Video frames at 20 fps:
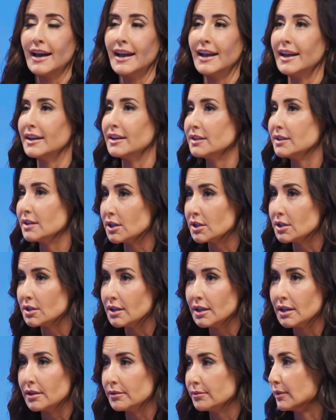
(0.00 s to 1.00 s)
I hated the
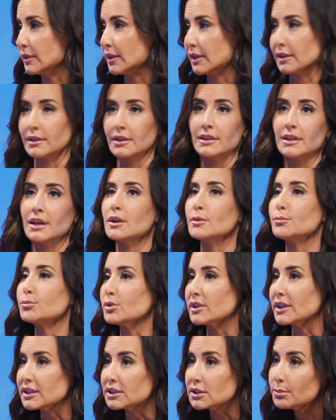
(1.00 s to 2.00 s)

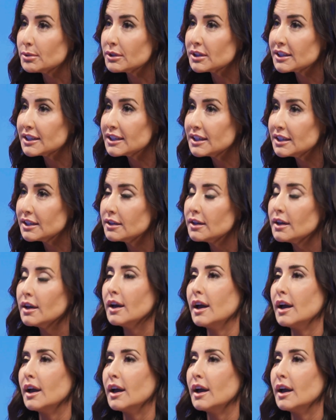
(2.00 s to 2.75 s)
unpredictability.